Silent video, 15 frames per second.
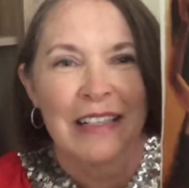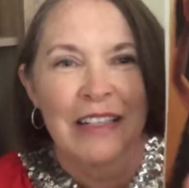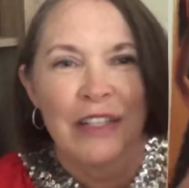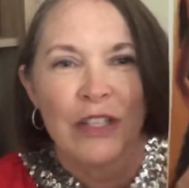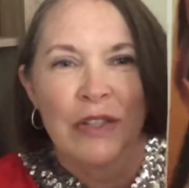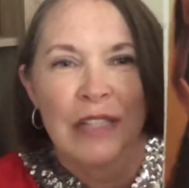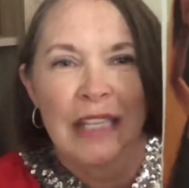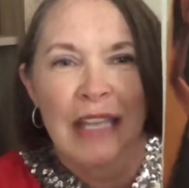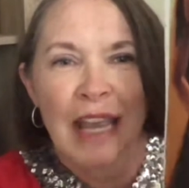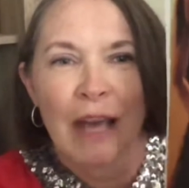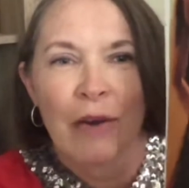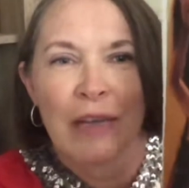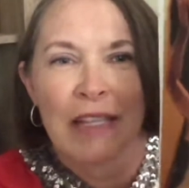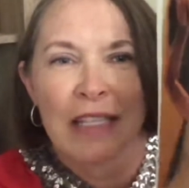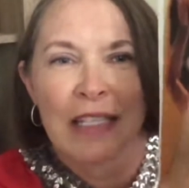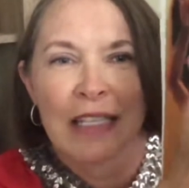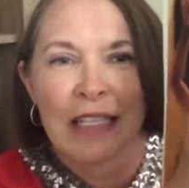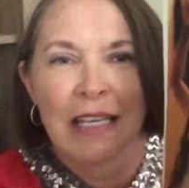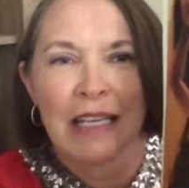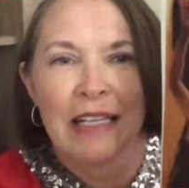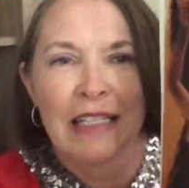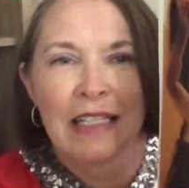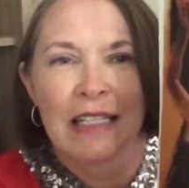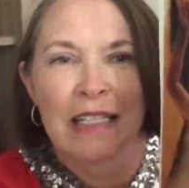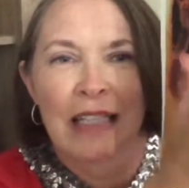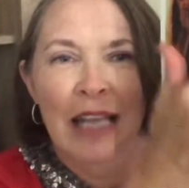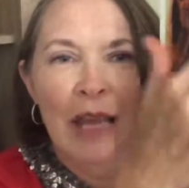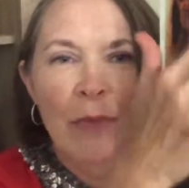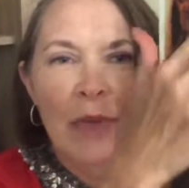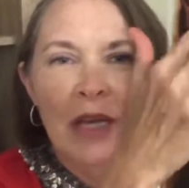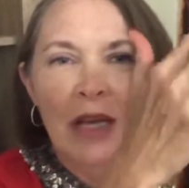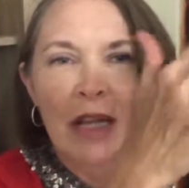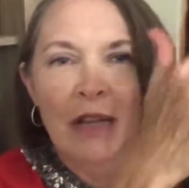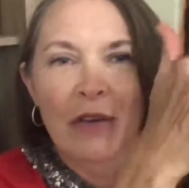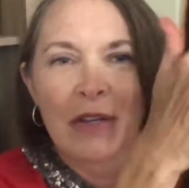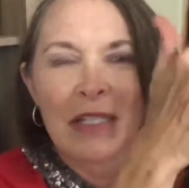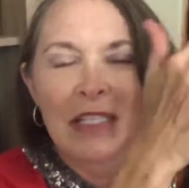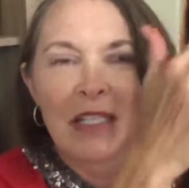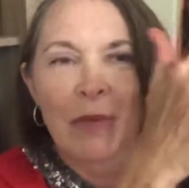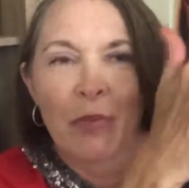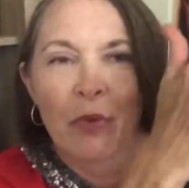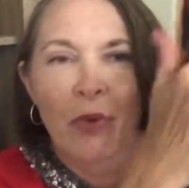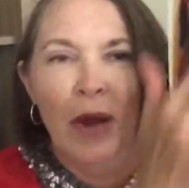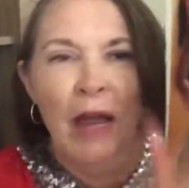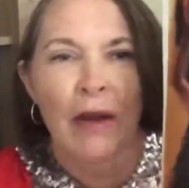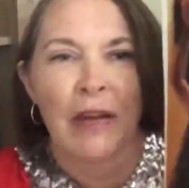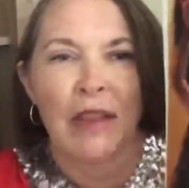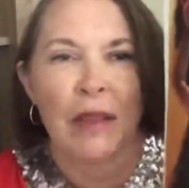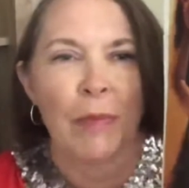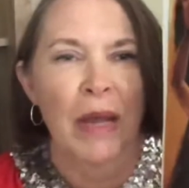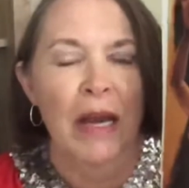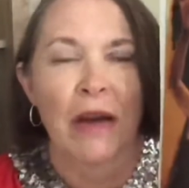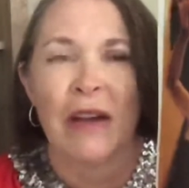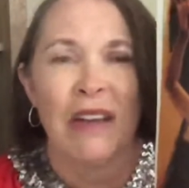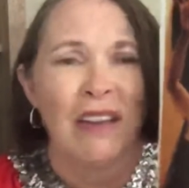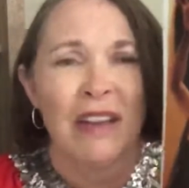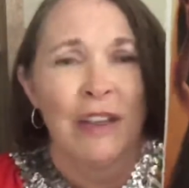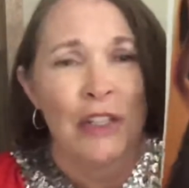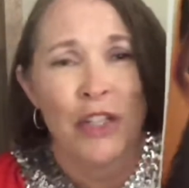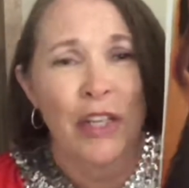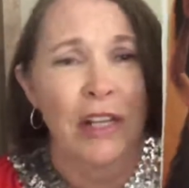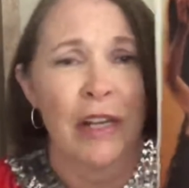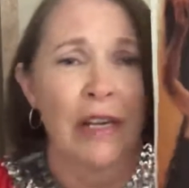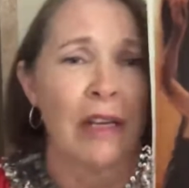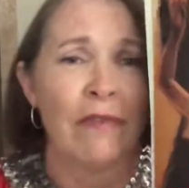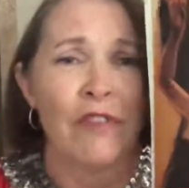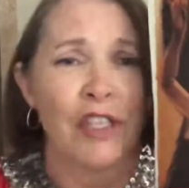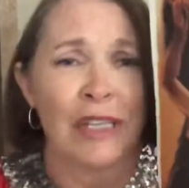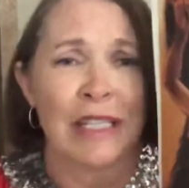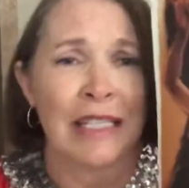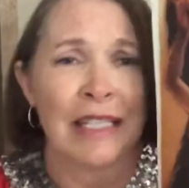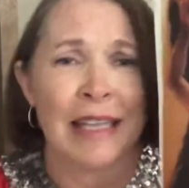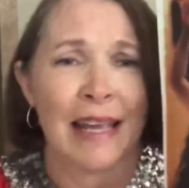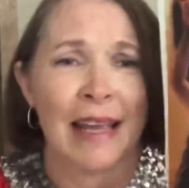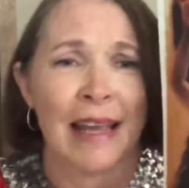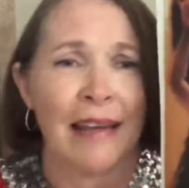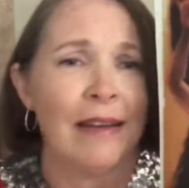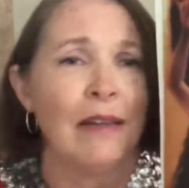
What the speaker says: Do you see how his skin is the same color as the brown in the bear? She could have just said,